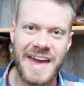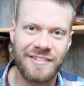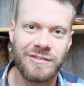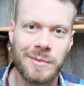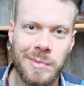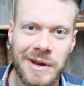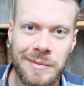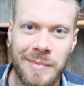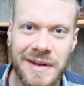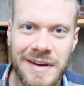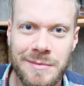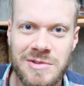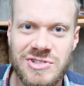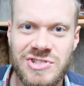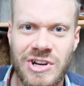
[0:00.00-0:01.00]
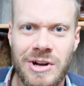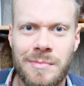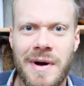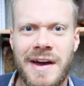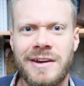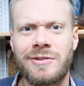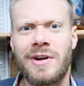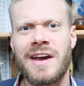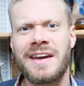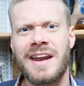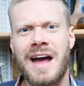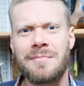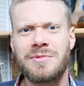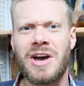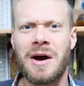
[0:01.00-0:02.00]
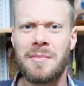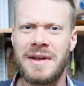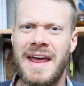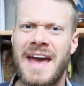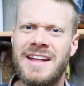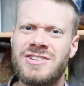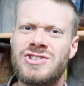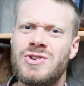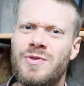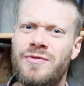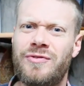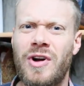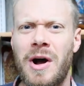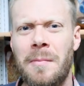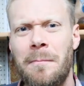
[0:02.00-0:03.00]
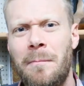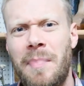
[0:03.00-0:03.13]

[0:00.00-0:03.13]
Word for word: Hey everybody, my name is Jeremiah Craig and I'm coming at you from